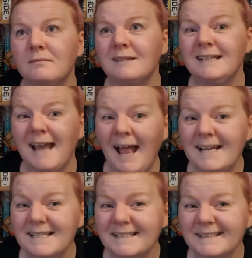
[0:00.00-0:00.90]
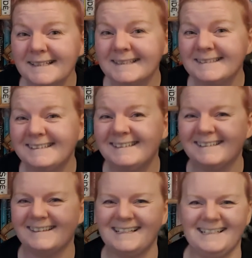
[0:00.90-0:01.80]
Yes.
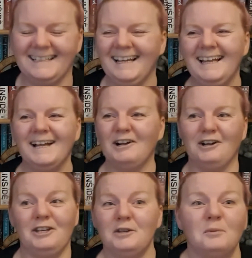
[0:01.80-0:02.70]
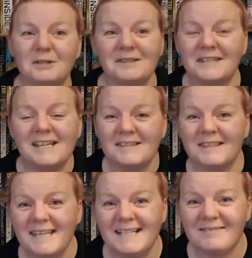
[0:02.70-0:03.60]
You wouldn't think
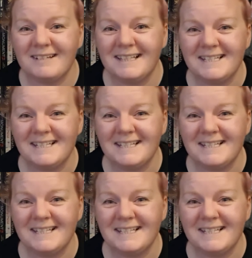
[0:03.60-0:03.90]
that these are really